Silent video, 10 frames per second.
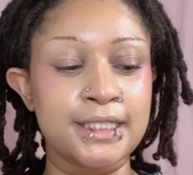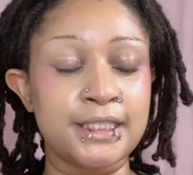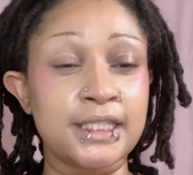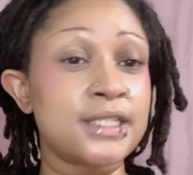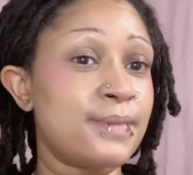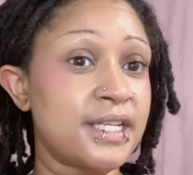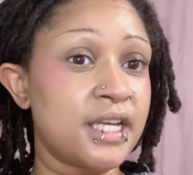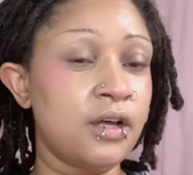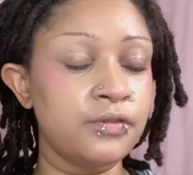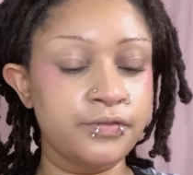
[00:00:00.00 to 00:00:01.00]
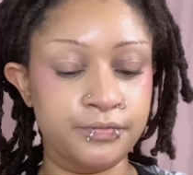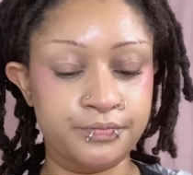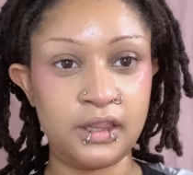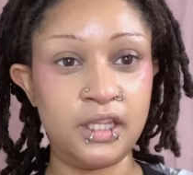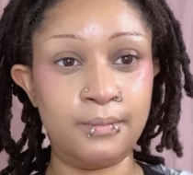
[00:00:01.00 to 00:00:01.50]
did this myself.
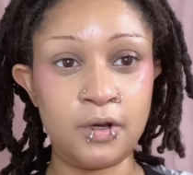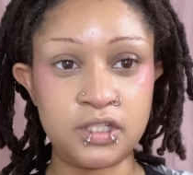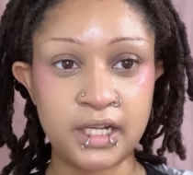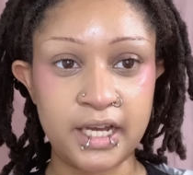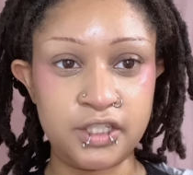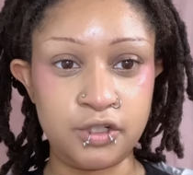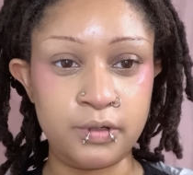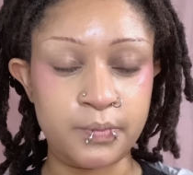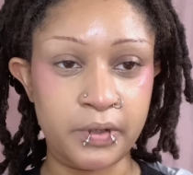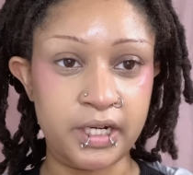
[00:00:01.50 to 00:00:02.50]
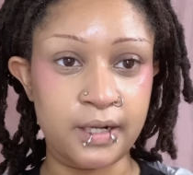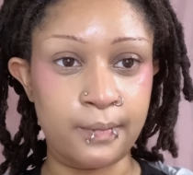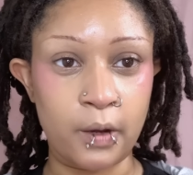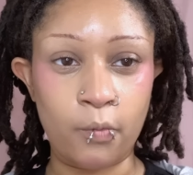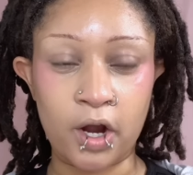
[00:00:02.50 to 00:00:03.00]
The most I do is put it in
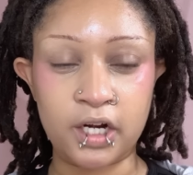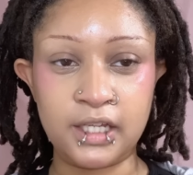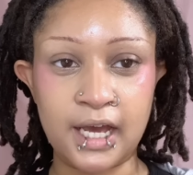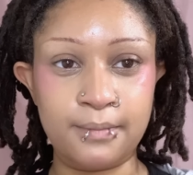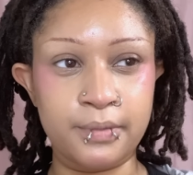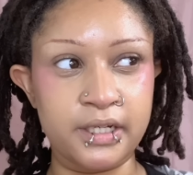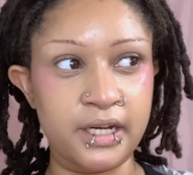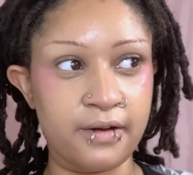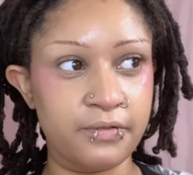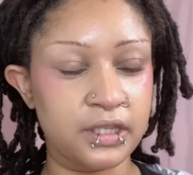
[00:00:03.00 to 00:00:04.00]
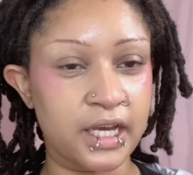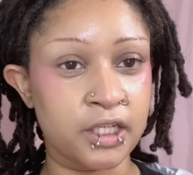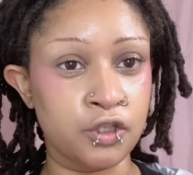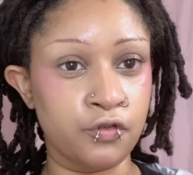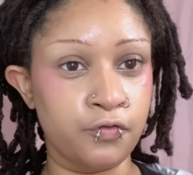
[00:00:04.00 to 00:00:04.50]
my waterline, but never like
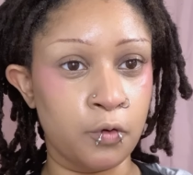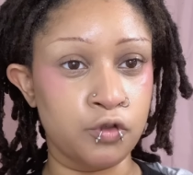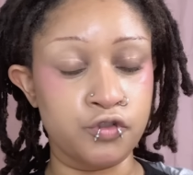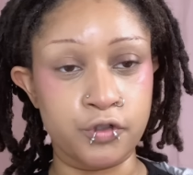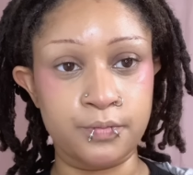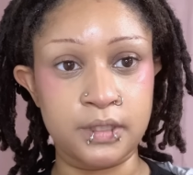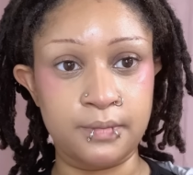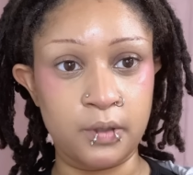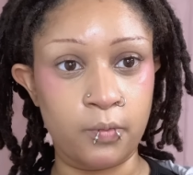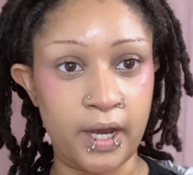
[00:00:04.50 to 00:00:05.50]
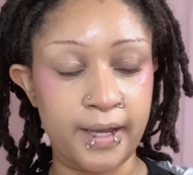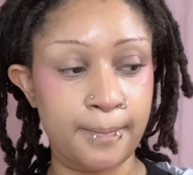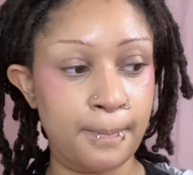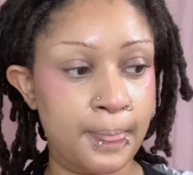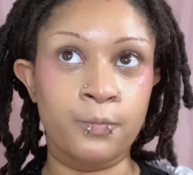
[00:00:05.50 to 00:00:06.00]
the full droop to be white.
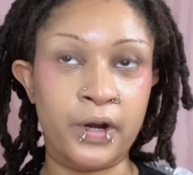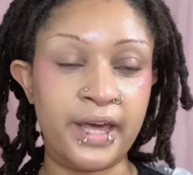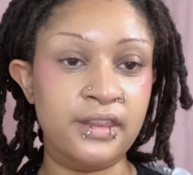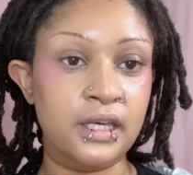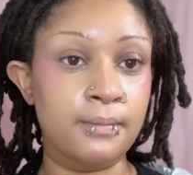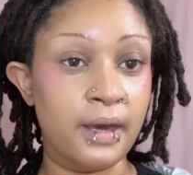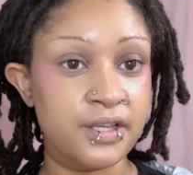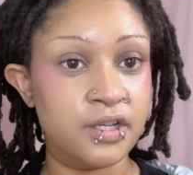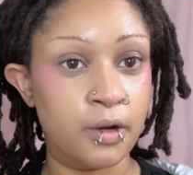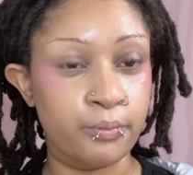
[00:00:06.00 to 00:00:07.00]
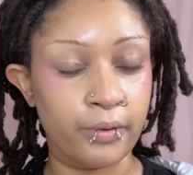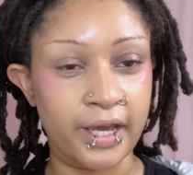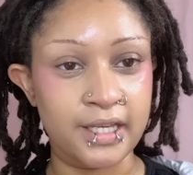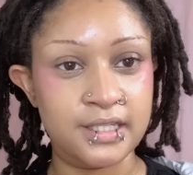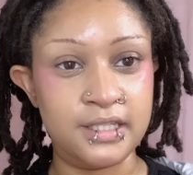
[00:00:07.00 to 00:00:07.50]
What I think makes or
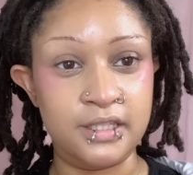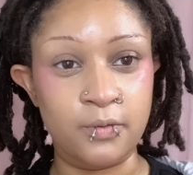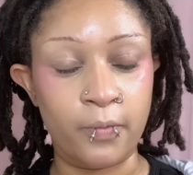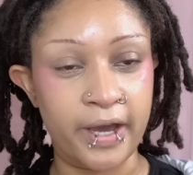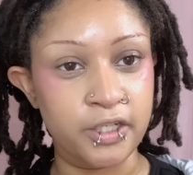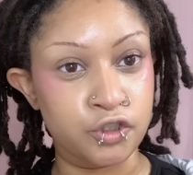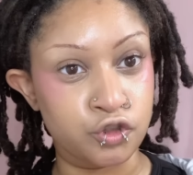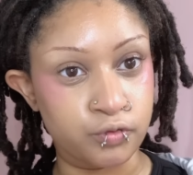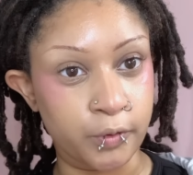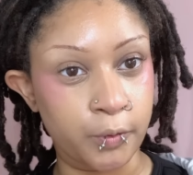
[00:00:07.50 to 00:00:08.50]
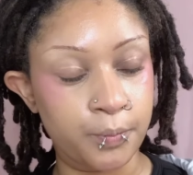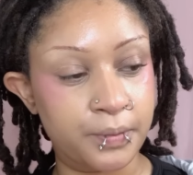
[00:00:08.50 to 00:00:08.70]
breaks the white droop,